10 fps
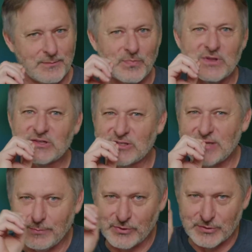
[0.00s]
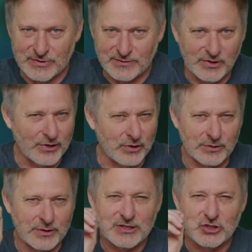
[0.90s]
samplers of
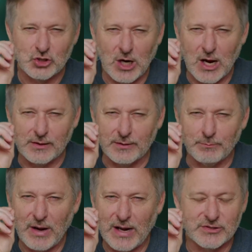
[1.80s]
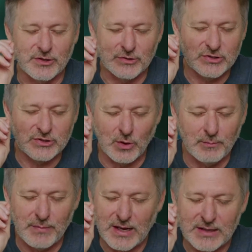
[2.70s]
little chocolate bites that are so
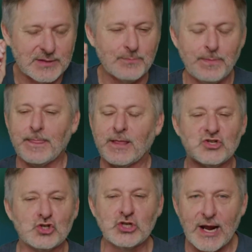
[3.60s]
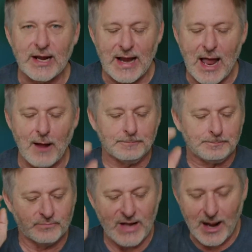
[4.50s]
amazing. Check it out.
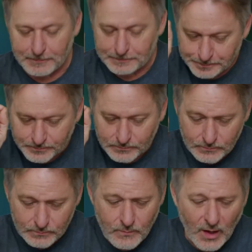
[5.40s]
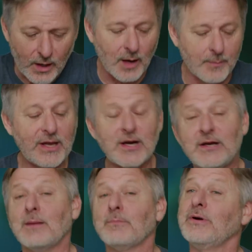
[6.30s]
Now, coming in at
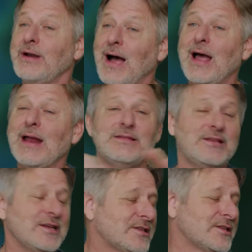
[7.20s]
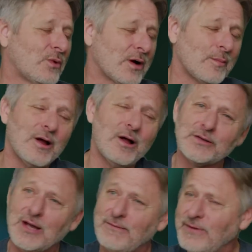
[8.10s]
number 9, this is one of my
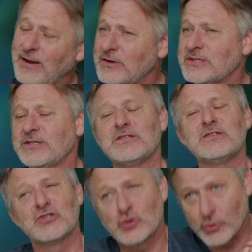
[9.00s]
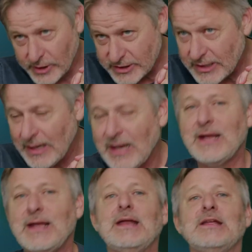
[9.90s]
all-time favorites. This is a trilogy.
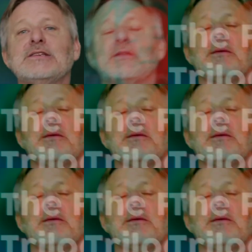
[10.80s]
It is the